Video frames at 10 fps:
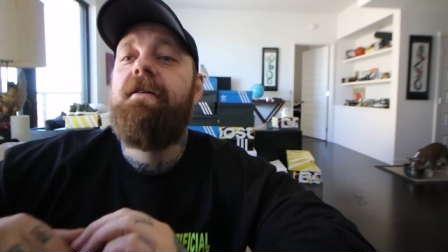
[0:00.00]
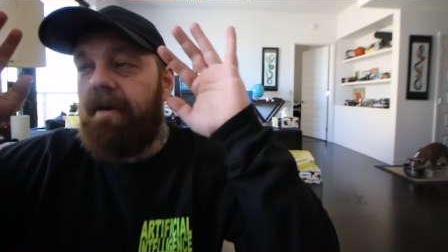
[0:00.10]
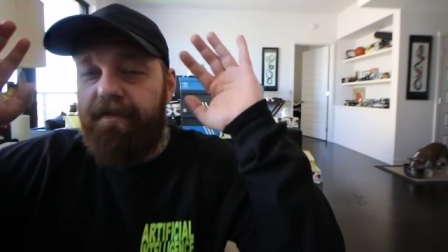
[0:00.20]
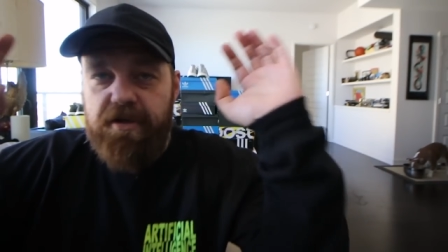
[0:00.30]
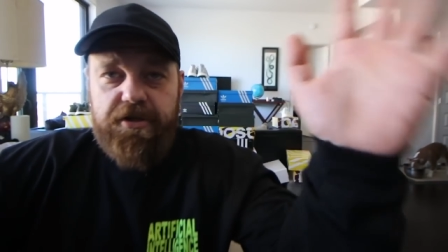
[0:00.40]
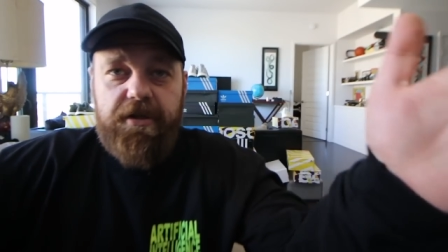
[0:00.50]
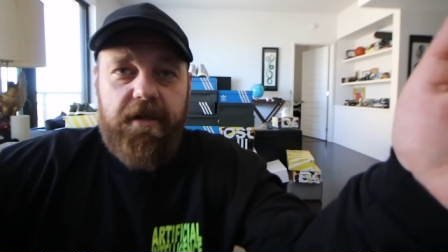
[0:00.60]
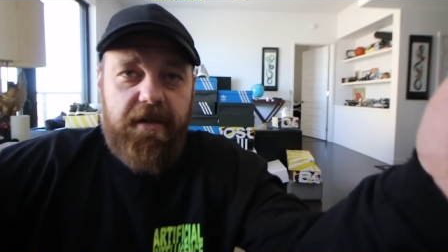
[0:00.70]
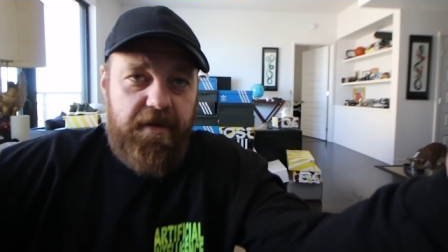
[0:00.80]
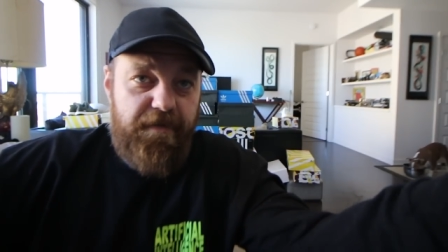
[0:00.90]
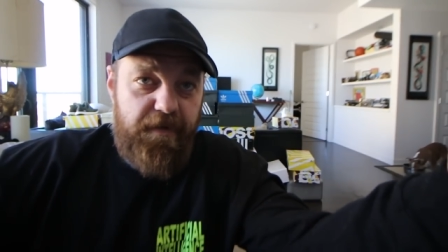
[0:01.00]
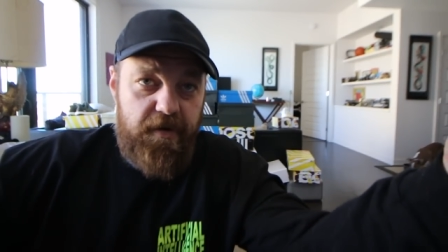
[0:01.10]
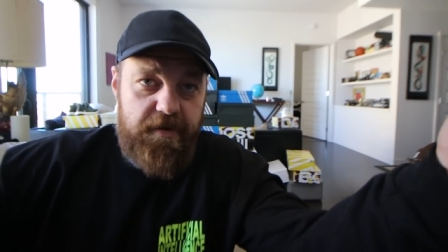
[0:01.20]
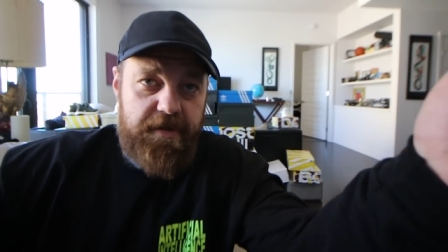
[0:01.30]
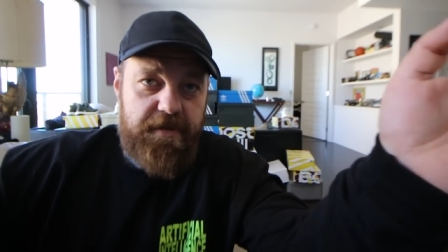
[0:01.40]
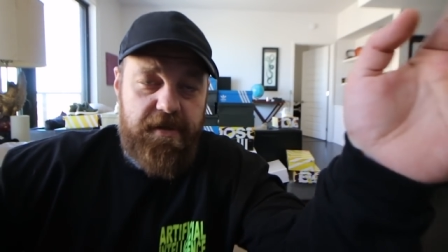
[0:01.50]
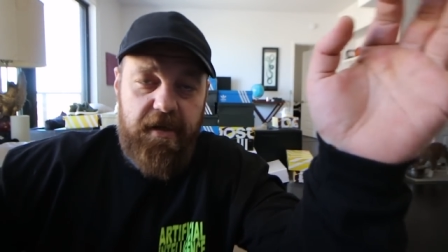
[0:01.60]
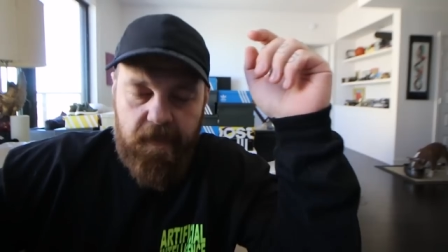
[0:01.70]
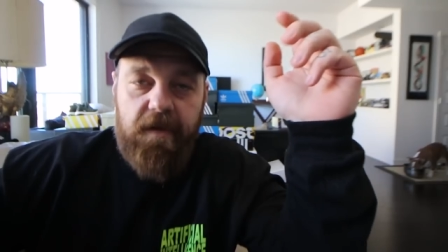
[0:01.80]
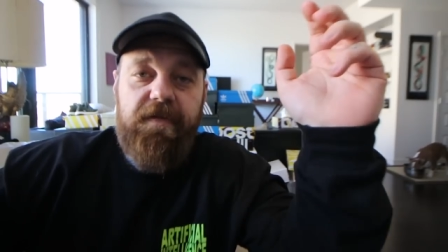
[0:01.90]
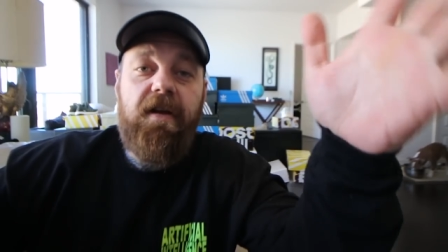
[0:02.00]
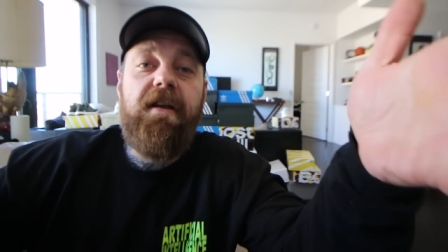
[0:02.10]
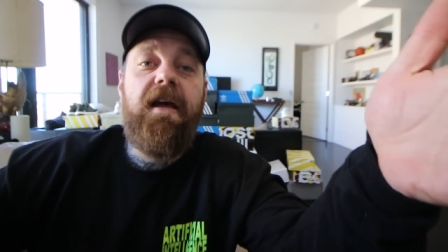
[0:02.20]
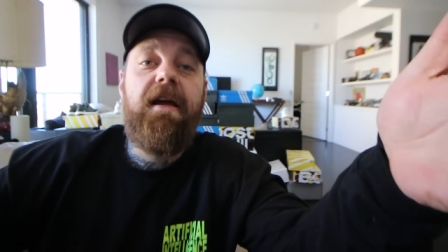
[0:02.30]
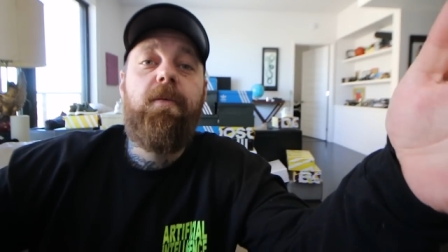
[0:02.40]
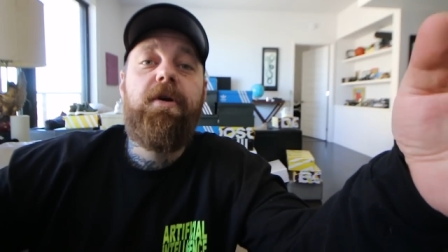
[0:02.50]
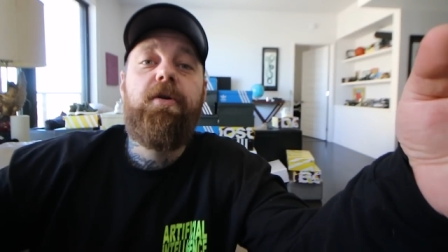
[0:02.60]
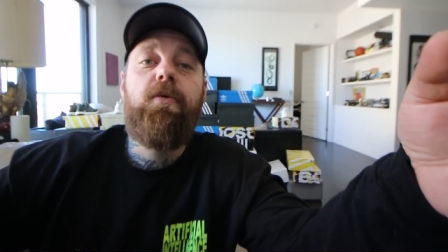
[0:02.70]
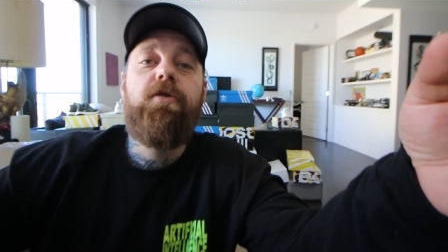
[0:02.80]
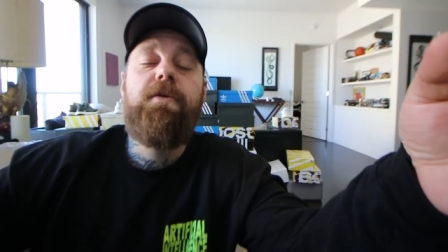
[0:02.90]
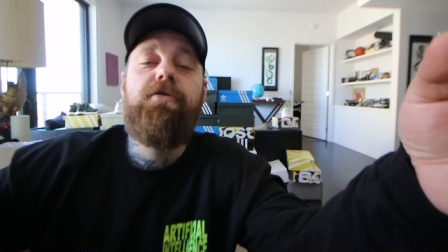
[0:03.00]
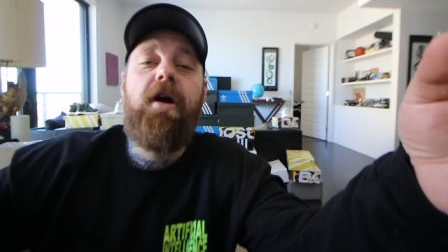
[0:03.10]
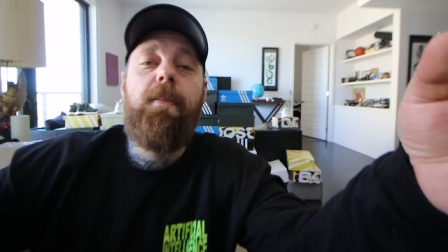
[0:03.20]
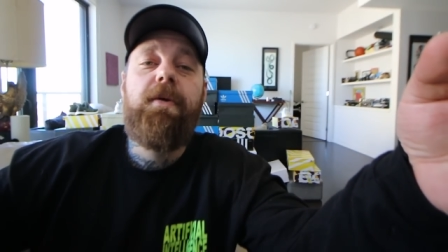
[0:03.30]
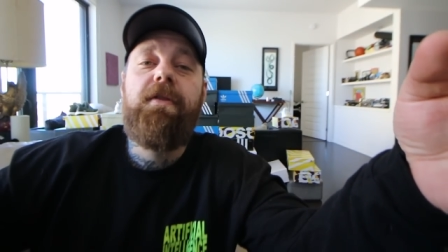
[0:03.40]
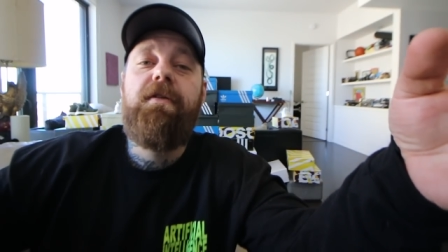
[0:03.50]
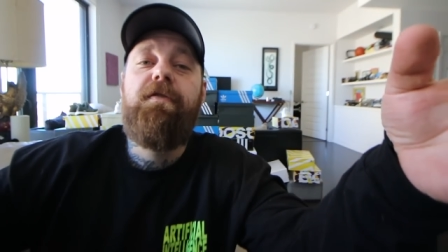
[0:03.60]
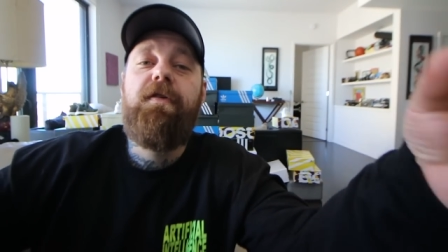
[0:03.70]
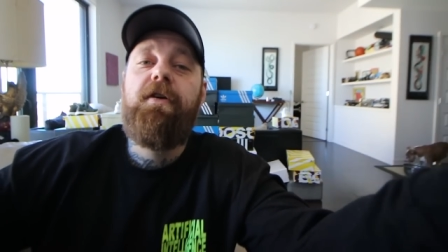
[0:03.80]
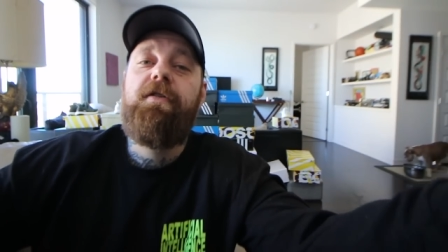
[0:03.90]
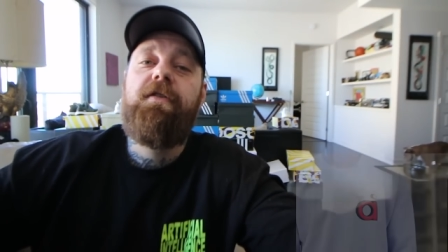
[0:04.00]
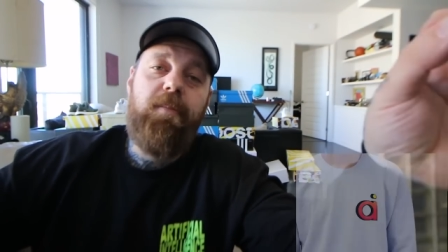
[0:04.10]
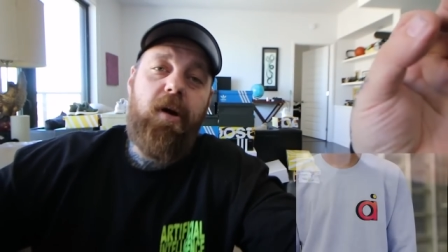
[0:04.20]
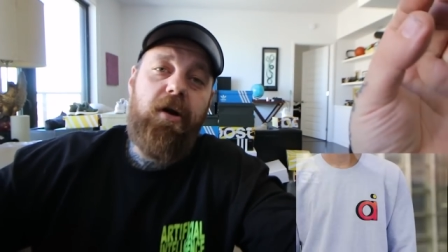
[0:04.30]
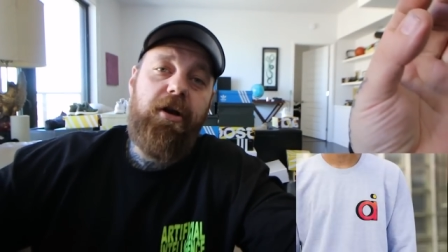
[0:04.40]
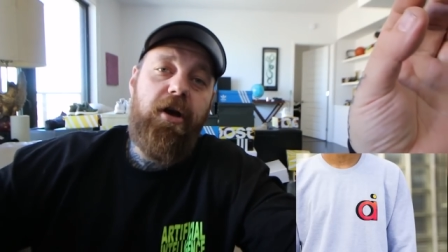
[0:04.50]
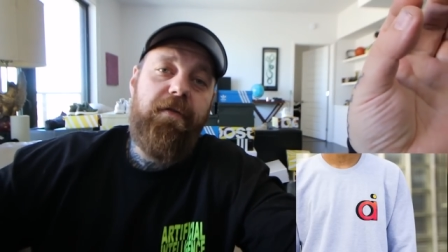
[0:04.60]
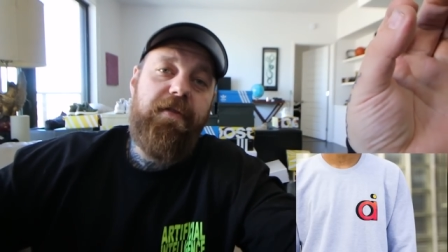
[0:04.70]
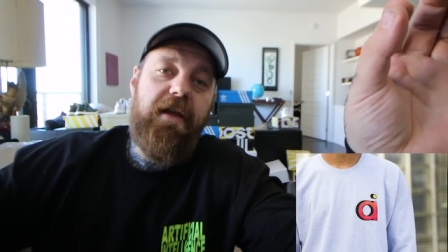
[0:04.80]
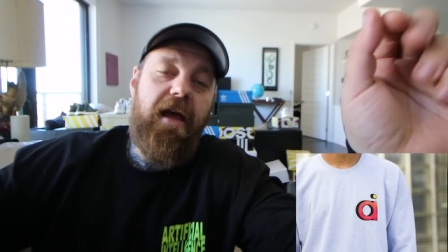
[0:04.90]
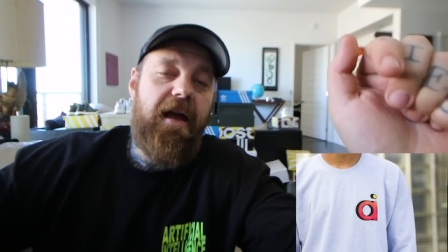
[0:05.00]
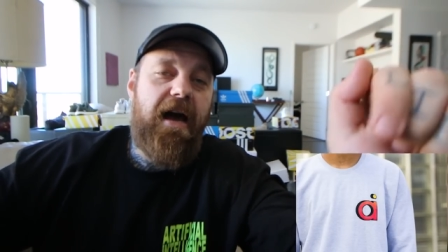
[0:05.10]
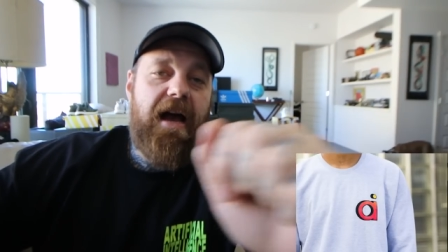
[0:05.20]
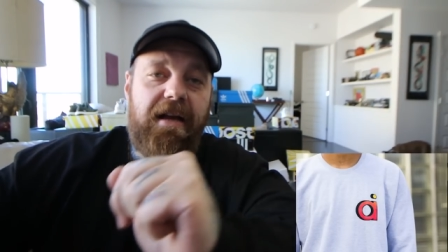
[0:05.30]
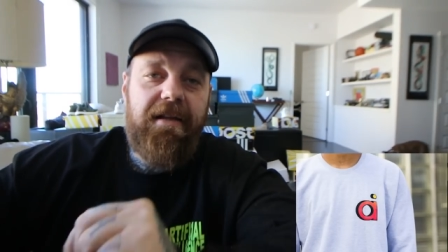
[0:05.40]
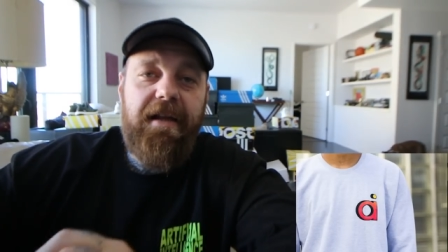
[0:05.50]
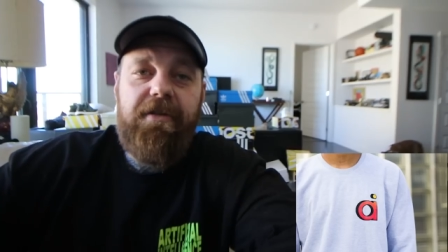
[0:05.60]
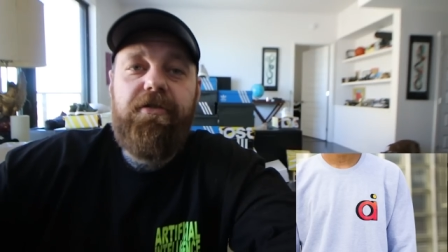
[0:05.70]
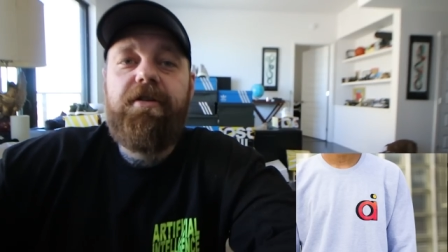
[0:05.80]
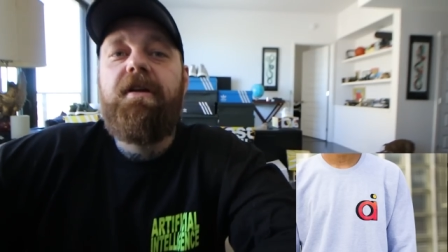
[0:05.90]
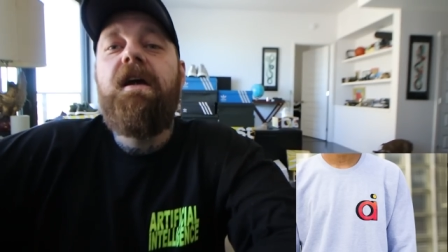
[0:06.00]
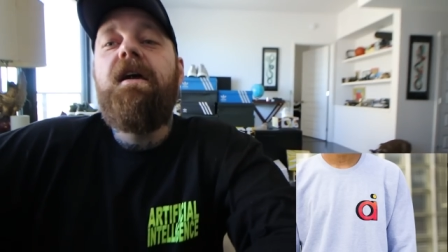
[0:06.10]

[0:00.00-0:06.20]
officially the first Sunday, we are going to be dropping the first part of the AI collection.